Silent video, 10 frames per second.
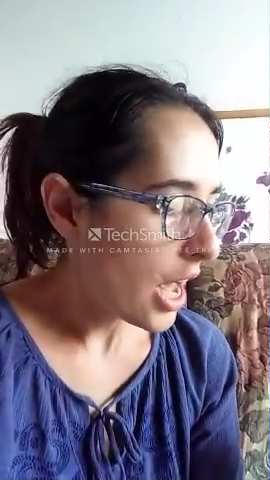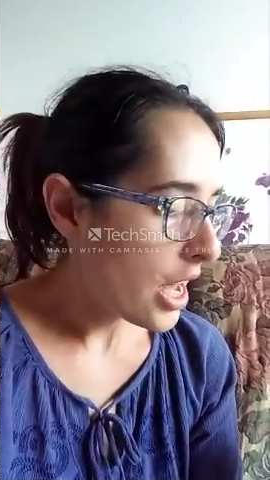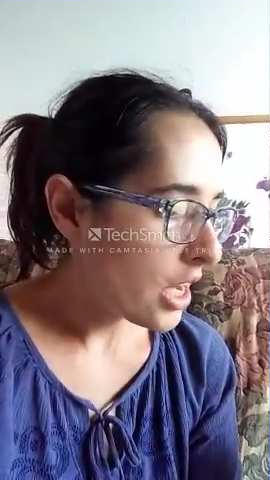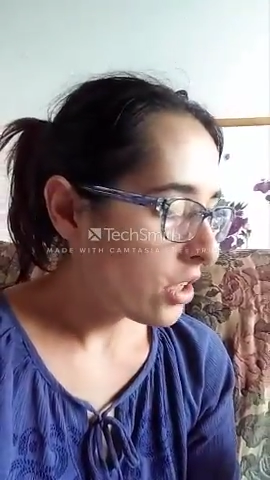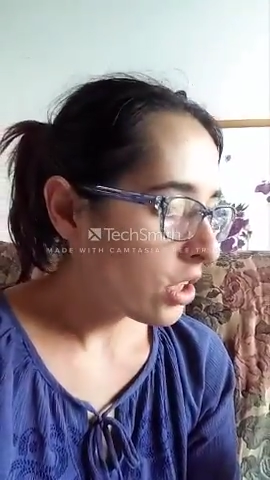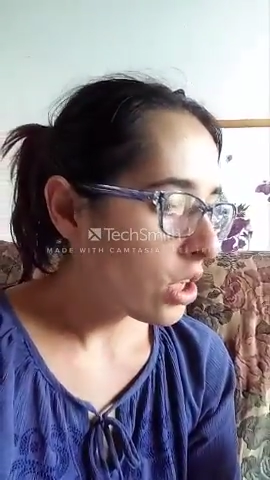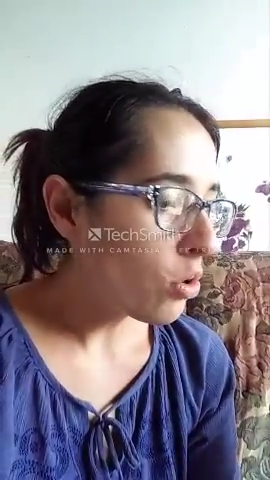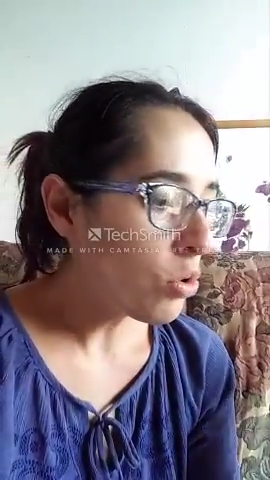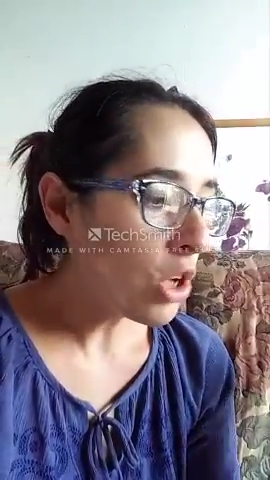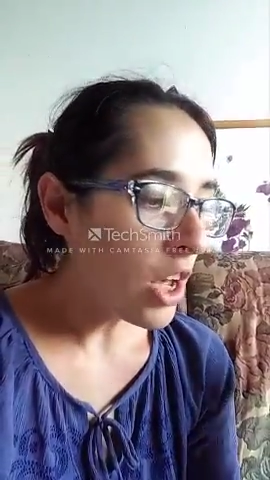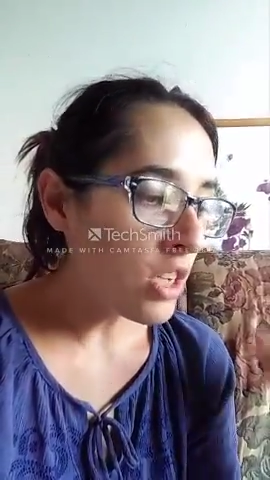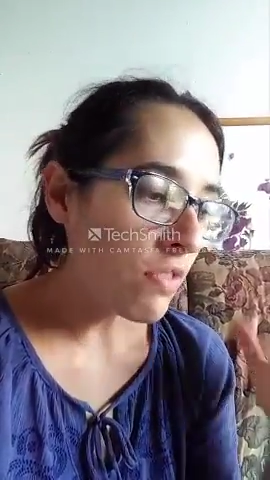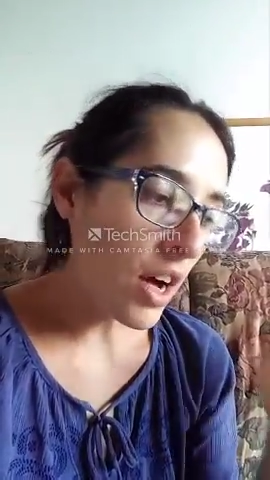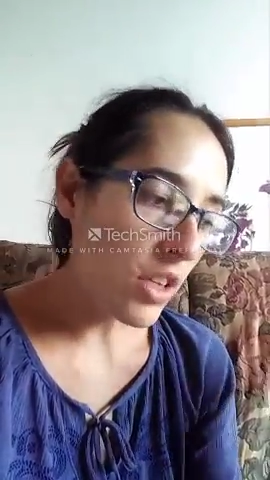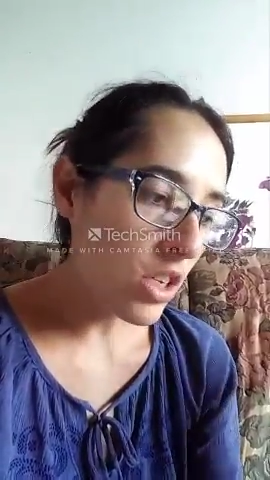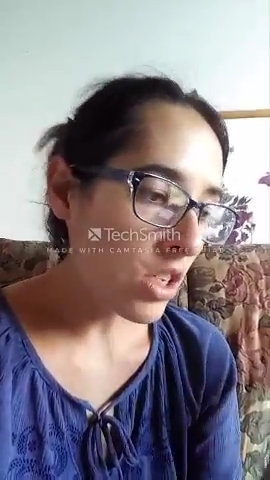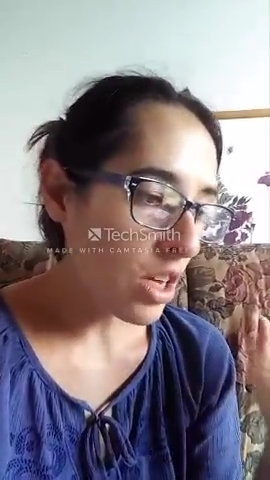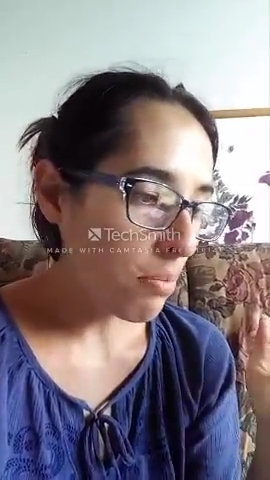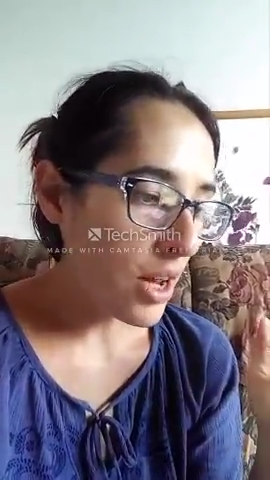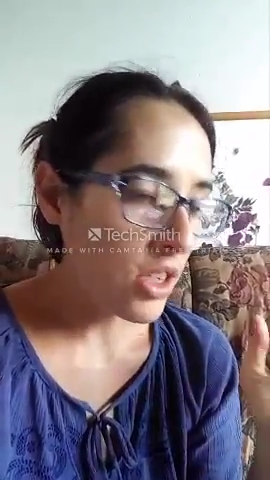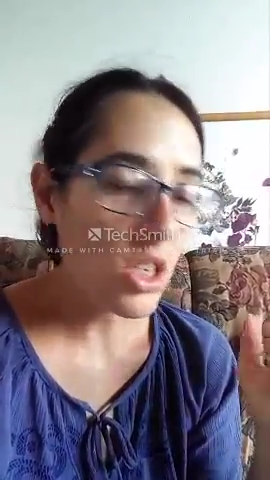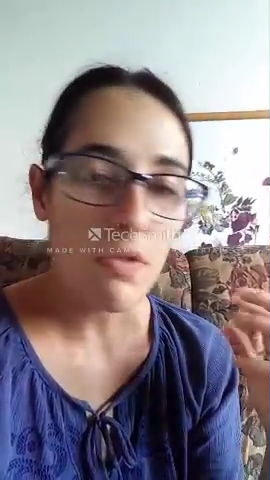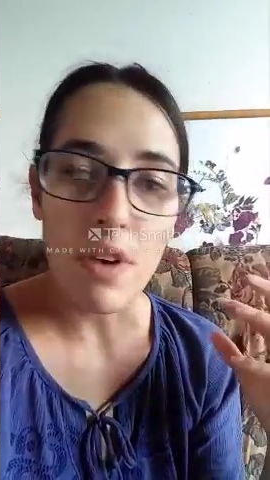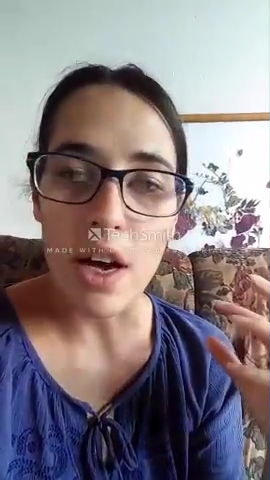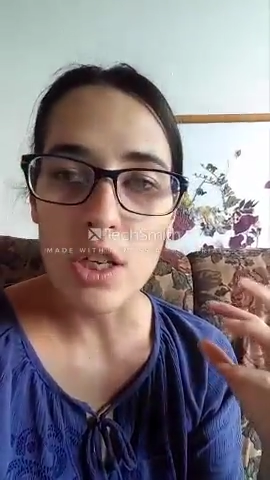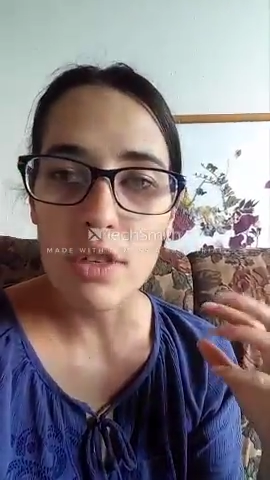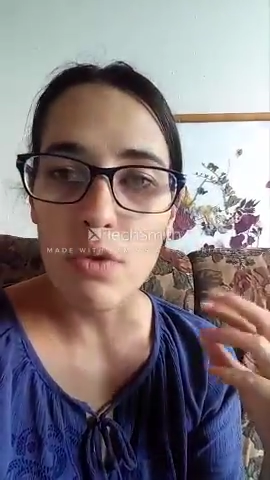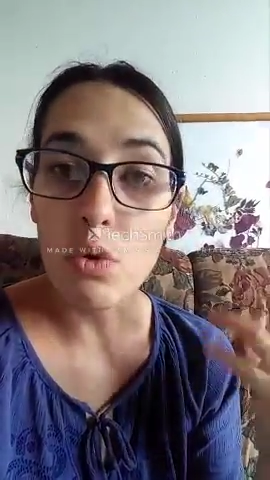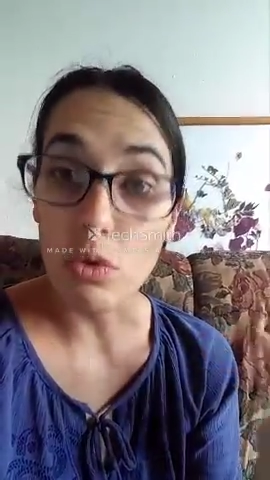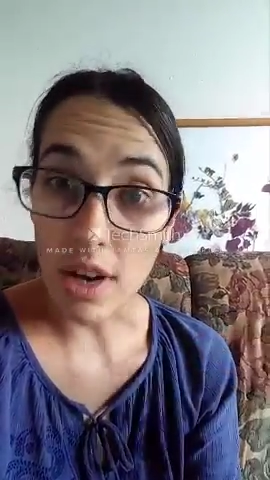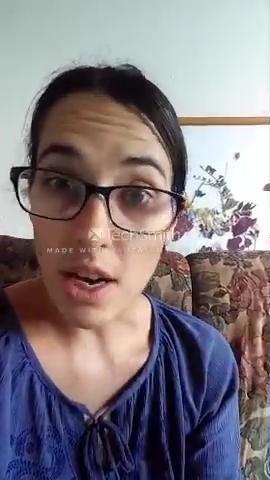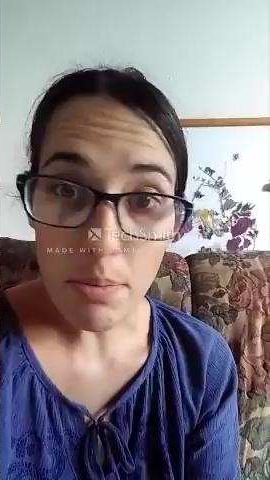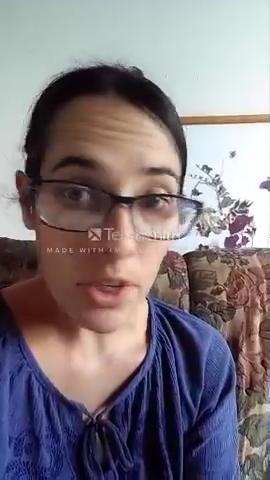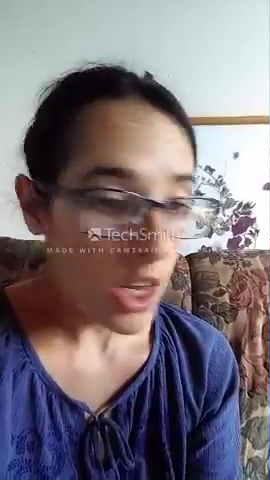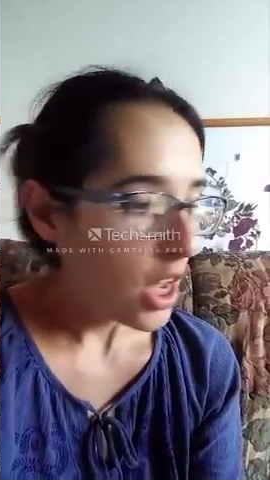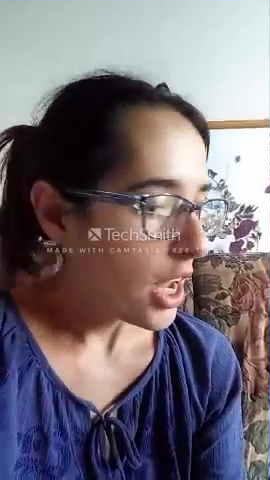And it also has vines in some places, vines for grapes,